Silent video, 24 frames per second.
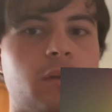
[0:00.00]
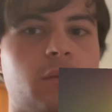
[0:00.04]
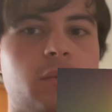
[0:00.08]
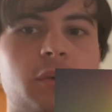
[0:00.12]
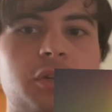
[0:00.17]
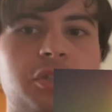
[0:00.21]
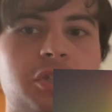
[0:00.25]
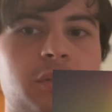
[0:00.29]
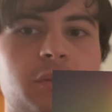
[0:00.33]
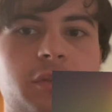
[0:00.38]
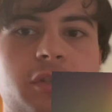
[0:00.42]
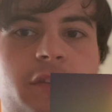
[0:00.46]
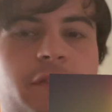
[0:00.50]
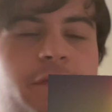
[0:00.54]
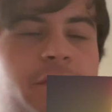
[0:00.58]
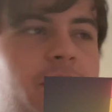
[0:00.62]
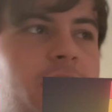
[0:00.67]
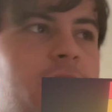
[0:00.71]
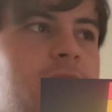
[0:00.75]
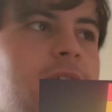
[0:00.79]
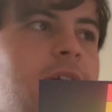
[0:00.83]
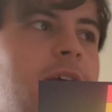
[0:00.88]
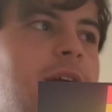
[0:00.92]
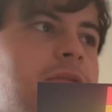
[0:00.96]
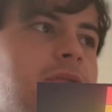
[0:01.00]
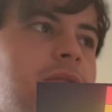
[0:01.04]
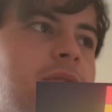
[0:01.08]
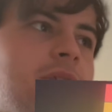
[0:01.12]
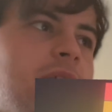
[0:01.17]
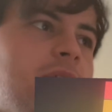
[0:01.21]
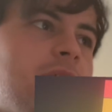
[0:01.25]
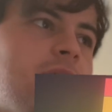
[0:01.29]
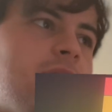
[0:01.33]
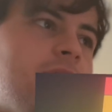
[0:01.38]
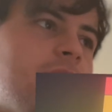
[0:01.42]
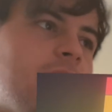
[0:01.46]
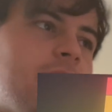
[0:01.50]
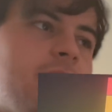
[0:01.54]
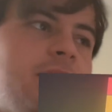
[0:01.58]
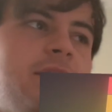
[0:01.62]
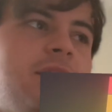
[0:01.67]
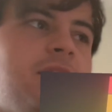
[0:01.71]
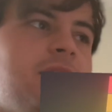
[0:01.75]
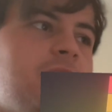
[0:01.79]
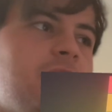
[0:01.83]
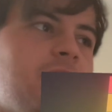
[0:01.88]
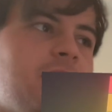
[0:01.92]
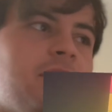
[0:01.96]
wish it was a fixed eyes release. Like,
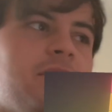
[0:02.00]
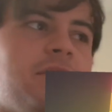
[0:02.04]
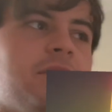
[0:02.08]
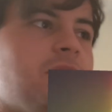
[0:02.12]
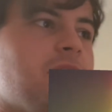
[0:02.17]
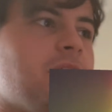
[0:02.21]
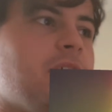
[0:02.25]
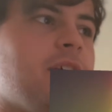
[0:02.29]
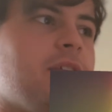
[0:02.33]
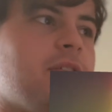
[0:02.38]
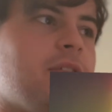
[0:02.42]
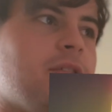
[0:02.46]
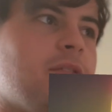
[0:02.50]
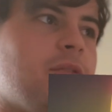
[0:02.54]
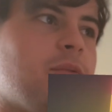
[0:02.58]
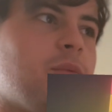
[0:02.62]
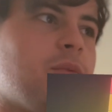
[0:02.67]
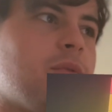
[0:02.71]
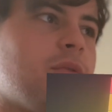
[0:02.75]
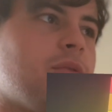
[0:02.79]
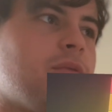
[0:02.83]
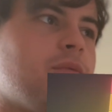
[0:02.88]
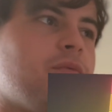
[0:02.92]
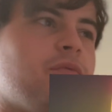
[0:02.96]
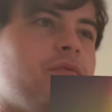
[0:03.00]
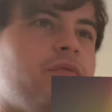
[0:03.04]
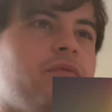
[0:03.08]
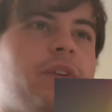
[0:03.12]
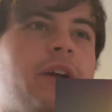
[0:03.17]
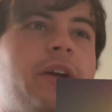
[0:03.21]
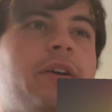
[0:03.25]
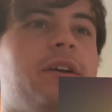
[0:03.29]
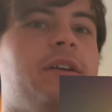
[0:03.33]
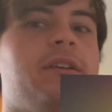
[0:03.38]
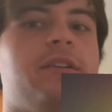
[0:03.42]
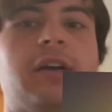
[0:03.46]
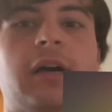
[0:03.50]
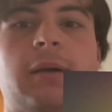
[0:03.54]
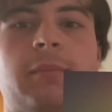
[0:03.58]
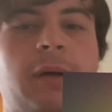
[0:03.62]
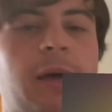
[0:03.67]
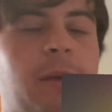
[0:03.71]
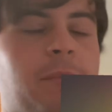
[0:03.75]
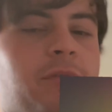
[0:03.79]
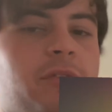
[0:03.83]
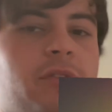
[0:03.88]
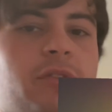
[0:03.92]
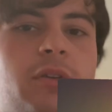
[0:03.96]
these lenticular chases were very dumb.
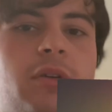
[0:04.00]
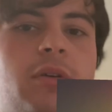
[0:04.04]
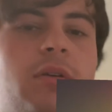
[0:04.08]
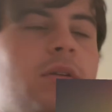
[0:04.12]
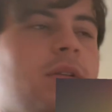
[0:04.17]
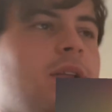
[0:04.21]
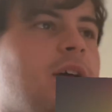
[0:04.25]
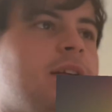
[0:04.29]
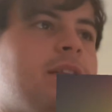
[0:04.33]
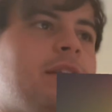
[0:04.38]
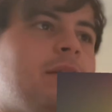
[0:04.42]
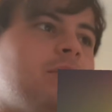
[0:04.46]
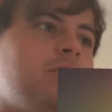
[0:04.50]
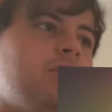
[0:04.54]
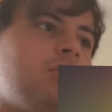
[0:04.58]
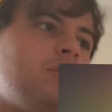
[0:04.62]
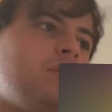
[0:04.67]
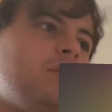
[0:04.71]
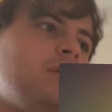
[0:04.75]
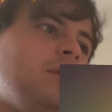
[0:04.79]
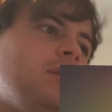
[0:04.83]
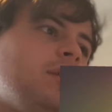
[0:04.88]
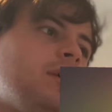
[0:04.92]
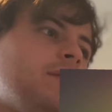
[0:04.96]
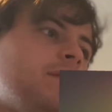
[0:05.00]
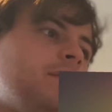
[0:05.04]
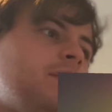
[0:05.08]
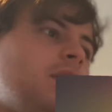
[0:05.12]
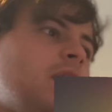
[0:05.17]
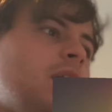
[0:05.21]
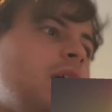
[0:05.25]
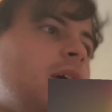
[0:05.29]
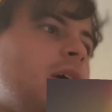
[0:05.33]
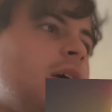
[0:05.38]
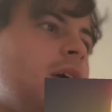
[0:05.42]
I'm so glad they were short-lived.